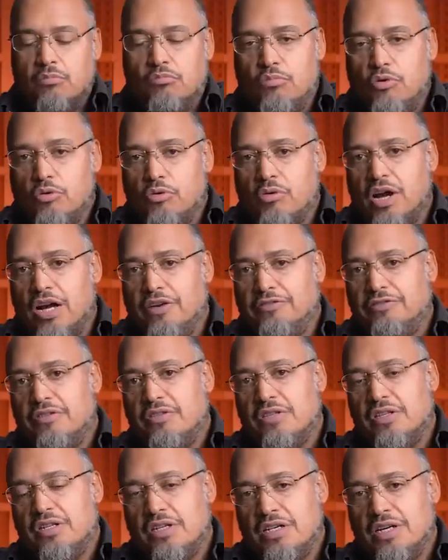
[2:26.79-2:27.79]
More
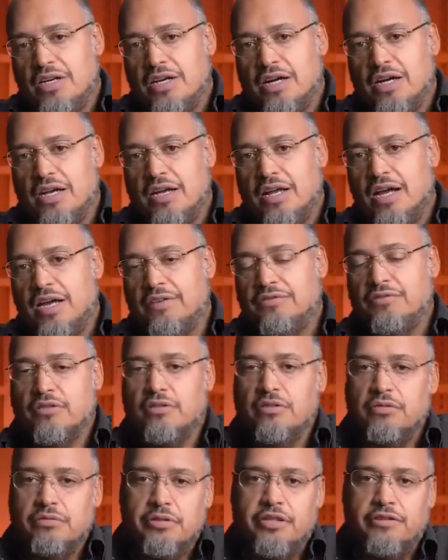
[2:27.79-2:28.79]
often than not, after
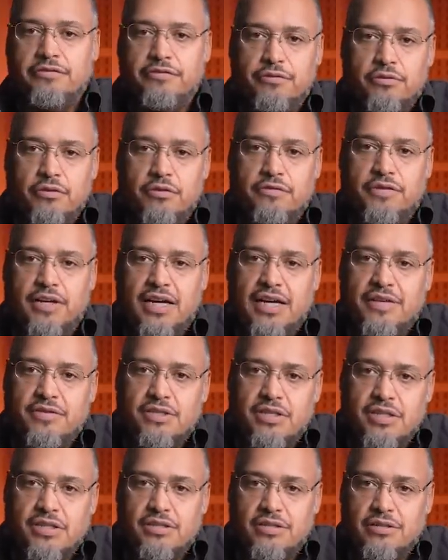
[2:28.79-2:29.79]
3, 4, 5,
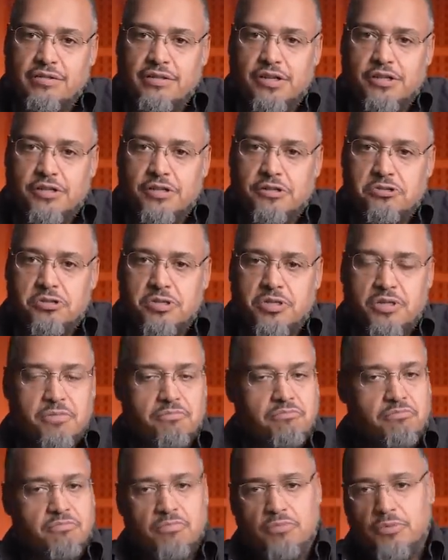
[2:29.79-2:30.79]
6 iterations,
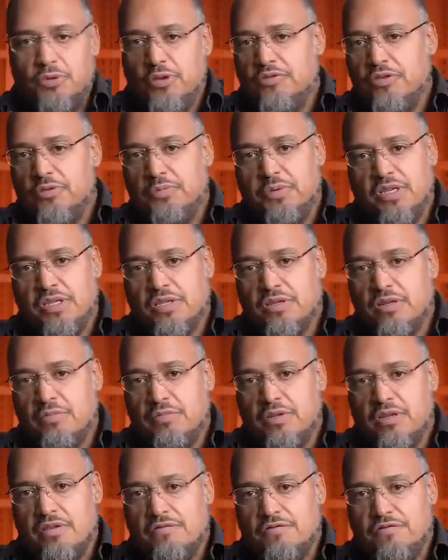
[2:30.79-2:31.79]
your MVP is going to
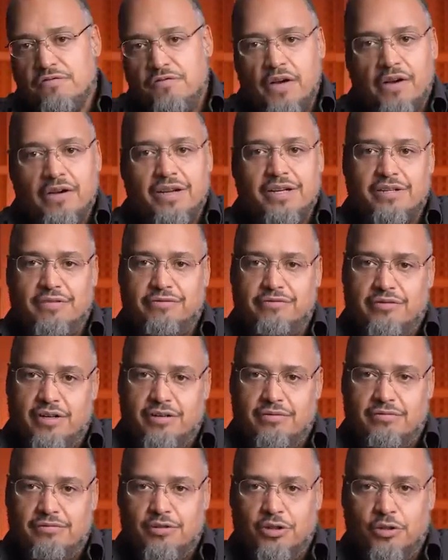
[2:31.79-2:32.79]
be very
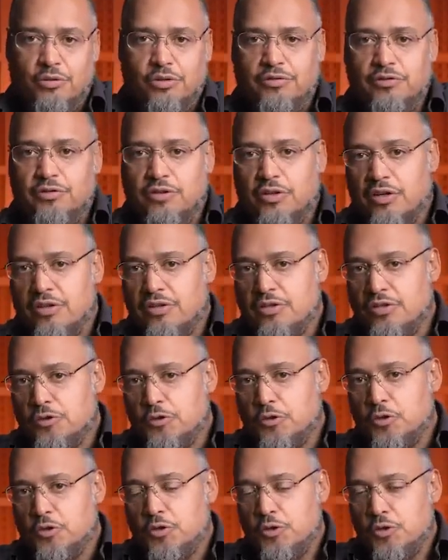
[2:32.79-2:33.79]
different. You have learned
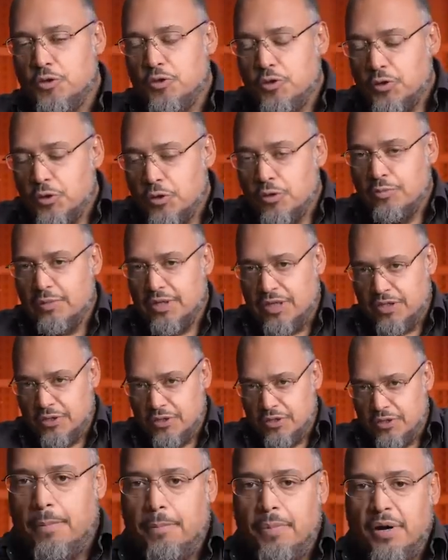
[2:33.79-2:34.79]
so
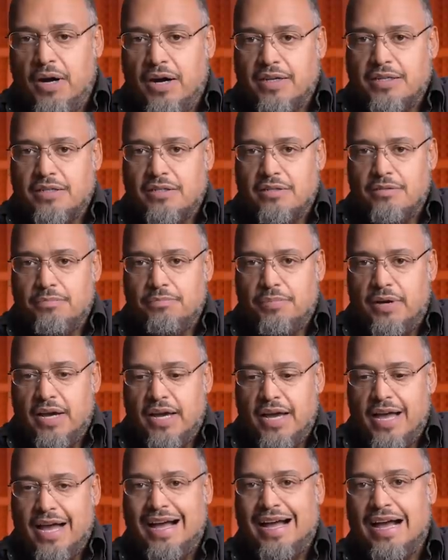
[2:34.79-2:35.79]
much, but by
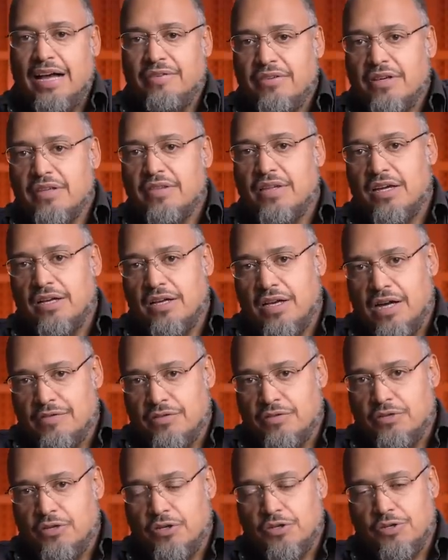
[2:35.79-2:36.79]
having that
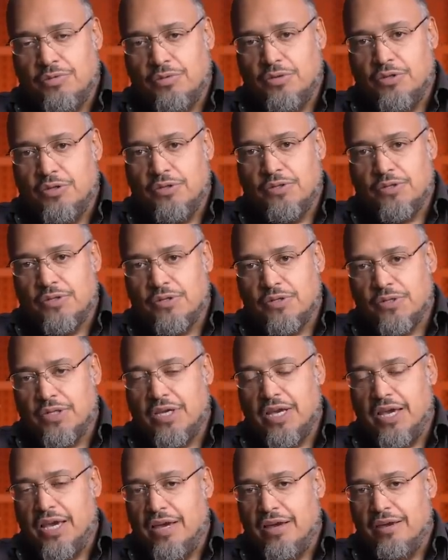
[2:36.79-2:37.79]
conversation with users
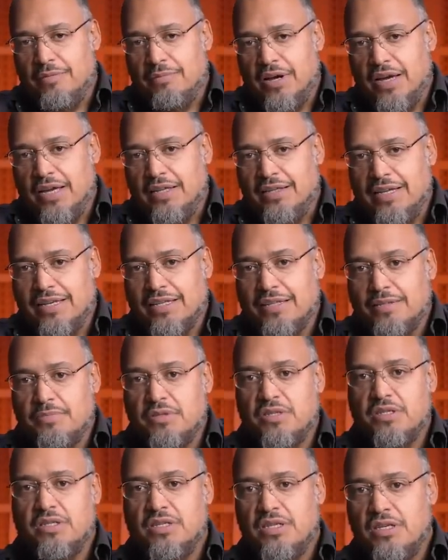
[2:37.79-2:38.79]
and by letting them
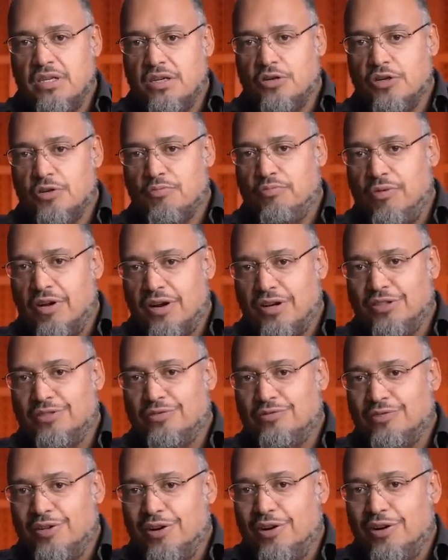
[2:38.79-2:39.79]
see your product
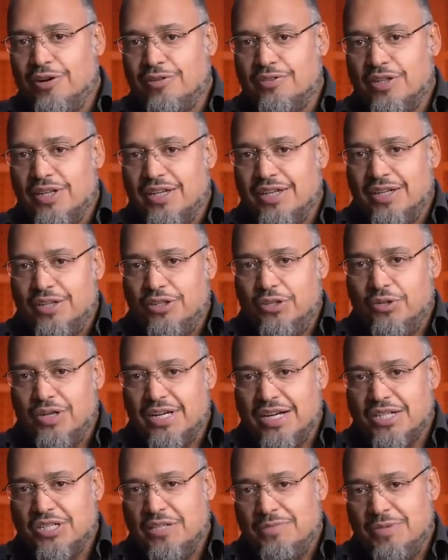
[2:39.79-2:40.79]
evolve, you can
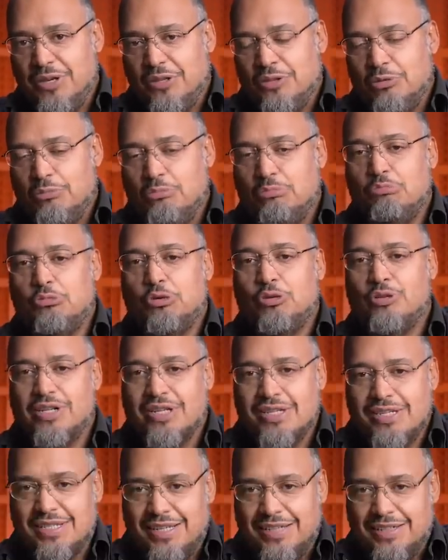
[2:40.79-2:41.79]
actually make them more
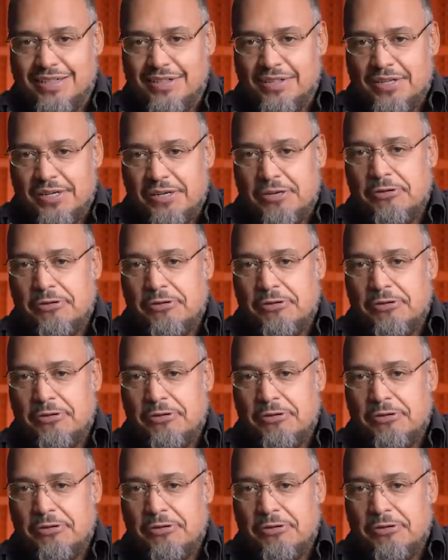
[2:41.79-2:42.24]
excited,